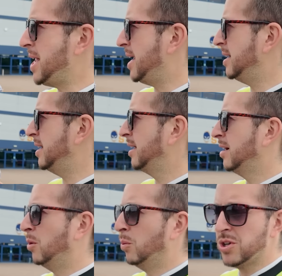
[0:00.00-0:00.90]
being,
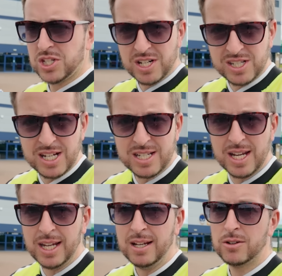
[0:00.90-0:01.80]
Worcester
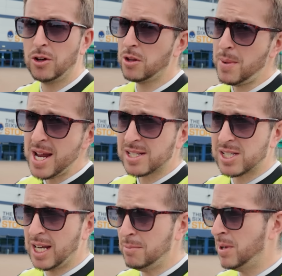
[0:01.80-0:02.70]
City, not the men's
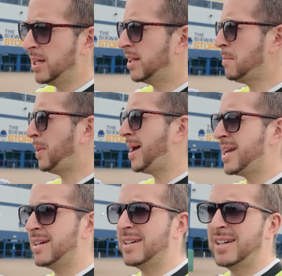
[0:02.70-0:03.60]
team, they
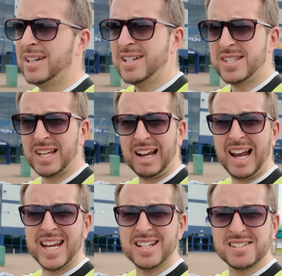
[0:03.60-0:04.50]
play at, is it
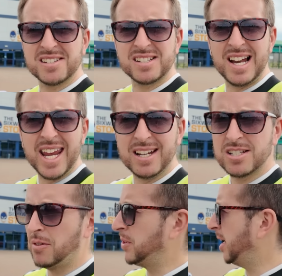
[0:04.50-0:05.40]
Claines Lane,
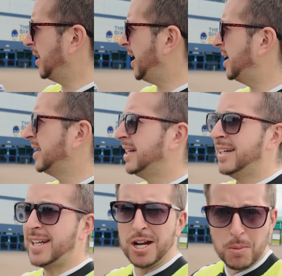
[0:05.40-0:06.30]
something like that?
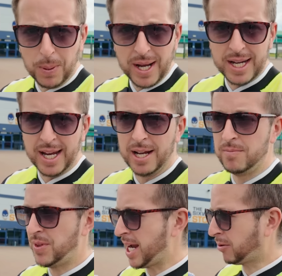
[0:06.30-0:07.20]
They don't play here.
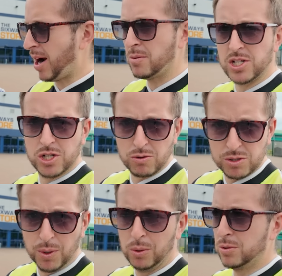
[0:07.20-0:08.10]
Their ground is too
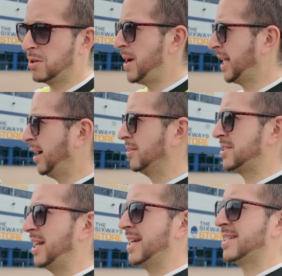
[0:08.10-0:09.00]
small to make it
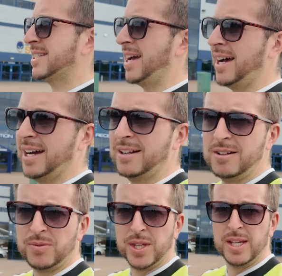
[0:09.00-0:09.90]
onto this
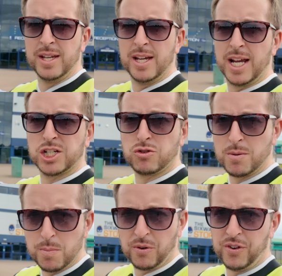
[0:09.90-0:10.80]

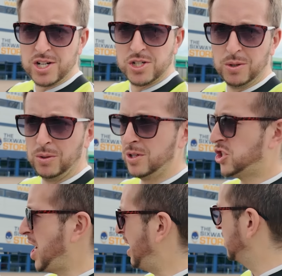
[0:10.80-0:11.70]
extremely professional
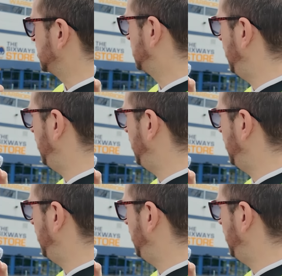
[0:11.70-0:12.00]
challenge,